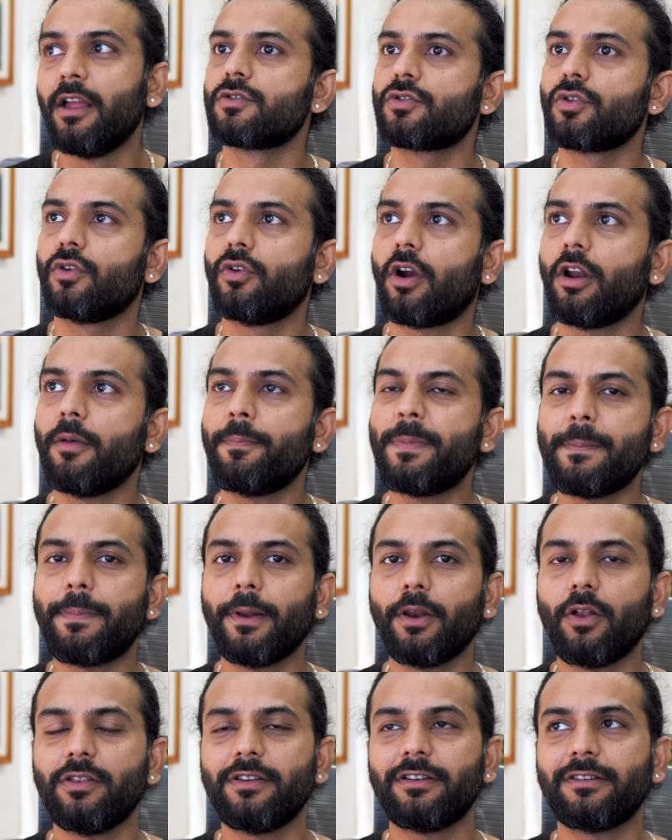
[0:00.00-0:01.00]
So a lot of
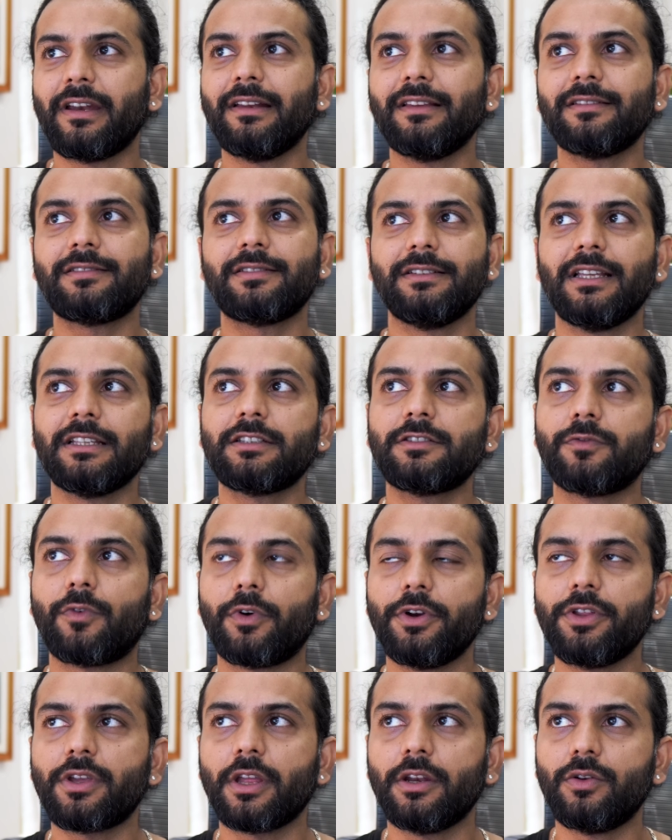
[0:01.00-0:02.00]
people on the internet suggest
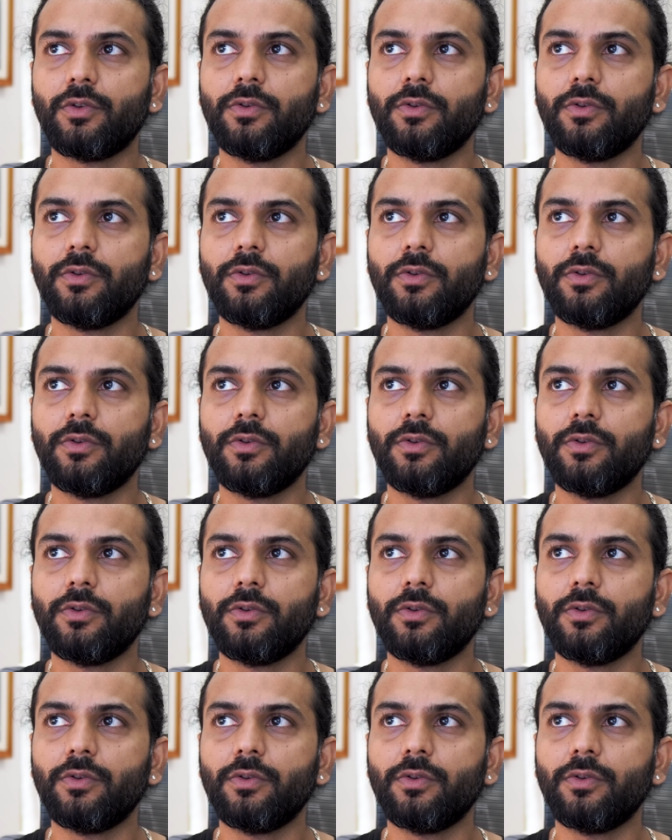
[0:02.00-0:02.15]
what you can